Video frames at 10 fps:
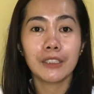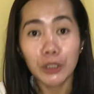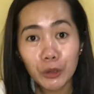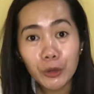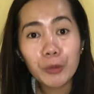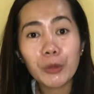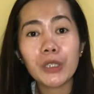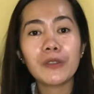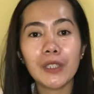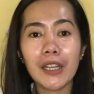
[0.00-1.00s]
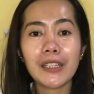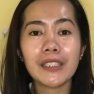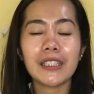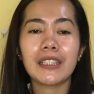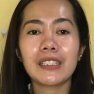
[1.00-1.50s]
do more vlogs
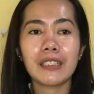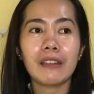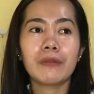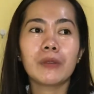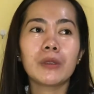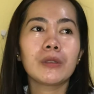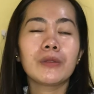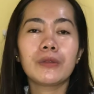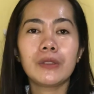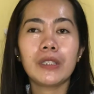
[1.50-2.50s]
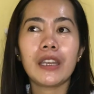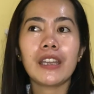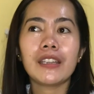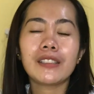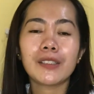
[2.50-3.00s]
in this couple
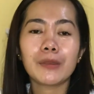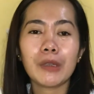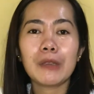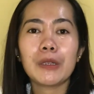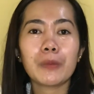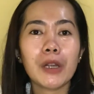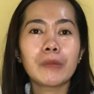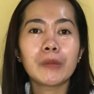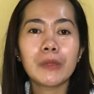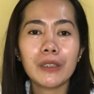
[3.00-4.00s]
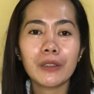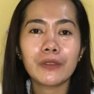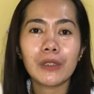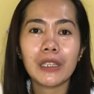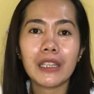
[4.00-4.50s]
days. Maybe, probably,
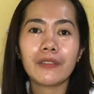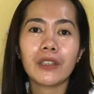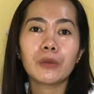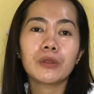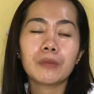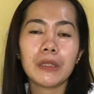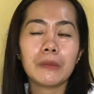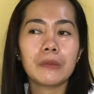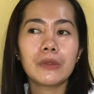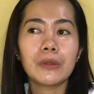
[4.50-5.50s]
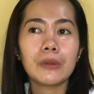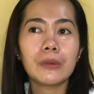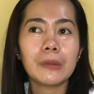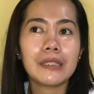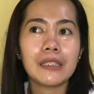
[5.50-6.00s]
hopefully, if I won't be too
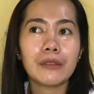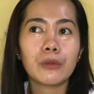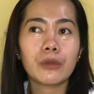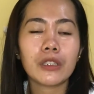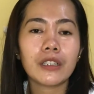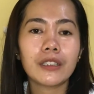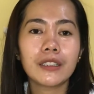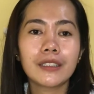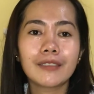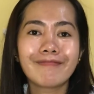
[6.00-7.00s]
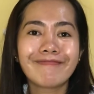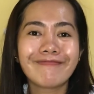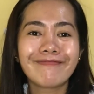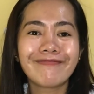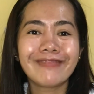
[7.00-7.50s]
busy at work.
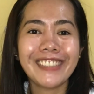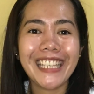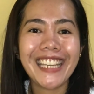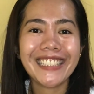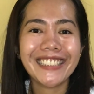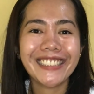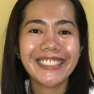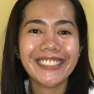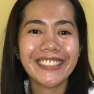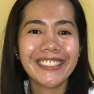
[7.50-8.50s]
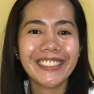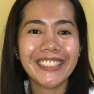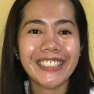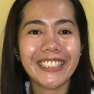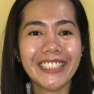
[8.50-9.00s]
Yeah.
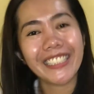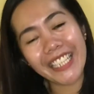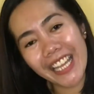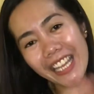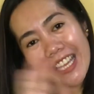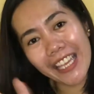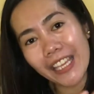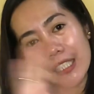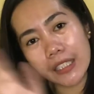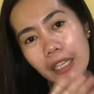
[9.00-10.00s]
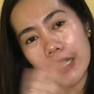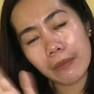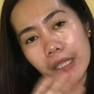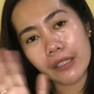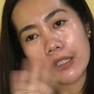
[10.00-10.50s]
Say good night. God
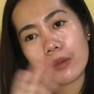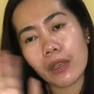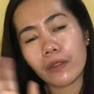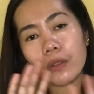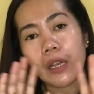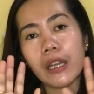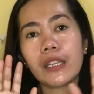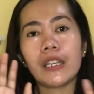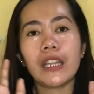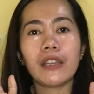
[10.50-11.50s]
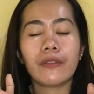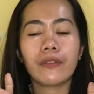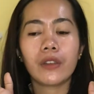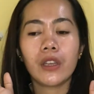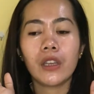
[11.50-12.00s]
bless you, everyone. And
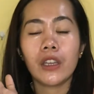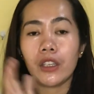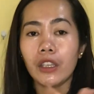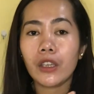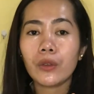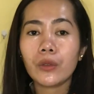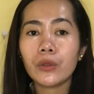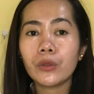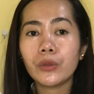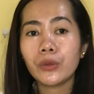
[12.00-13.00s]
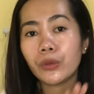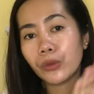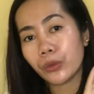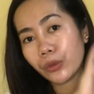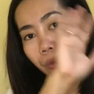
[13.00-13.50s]
if
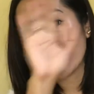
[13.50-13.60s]
you